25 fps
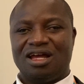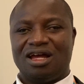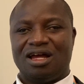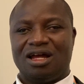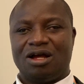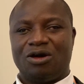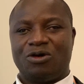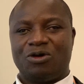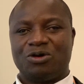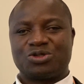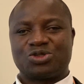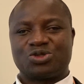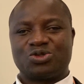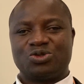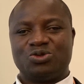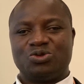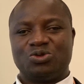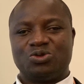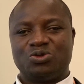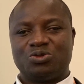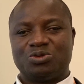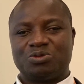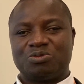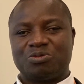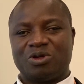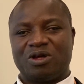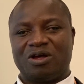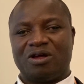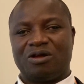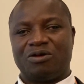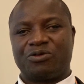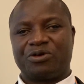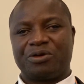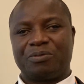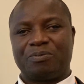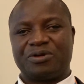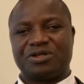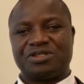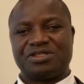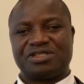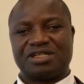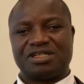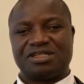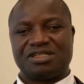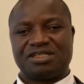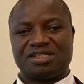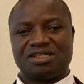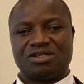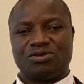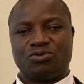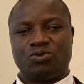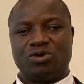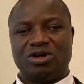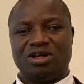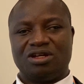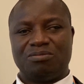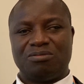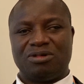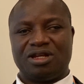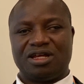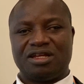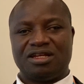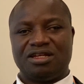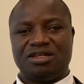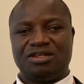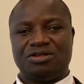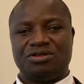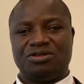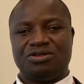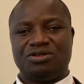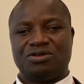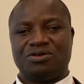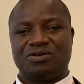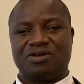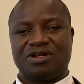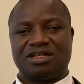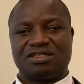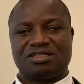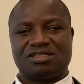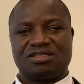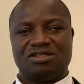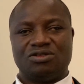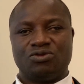I also representing World Blind Union at